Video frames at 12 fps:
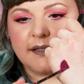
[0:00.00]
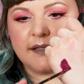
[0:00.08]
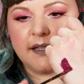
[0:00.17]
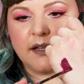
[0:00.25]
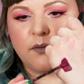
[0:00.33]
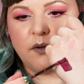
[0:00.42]
is
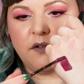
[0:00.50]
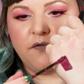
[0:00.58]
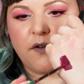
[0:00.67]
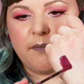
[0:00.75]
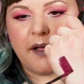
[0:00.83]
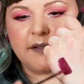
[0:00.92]
Sequel
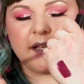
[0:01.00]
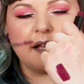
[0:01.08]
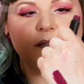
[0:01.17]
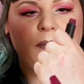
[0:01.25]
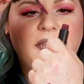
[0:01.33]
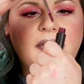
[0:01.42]
from Melt
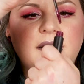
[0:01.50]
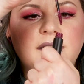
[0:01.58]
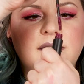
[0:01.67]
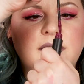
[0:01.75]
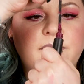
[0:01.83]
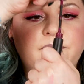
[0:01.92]

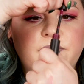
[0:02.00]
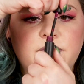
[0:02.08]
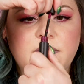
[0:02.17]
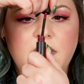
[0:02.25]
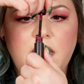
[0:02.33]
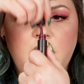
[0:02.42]
Cosmetics.
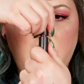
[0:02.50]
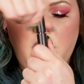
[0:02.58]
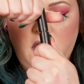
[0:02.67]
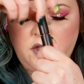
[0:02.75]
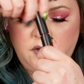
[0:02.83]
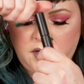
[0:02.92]
You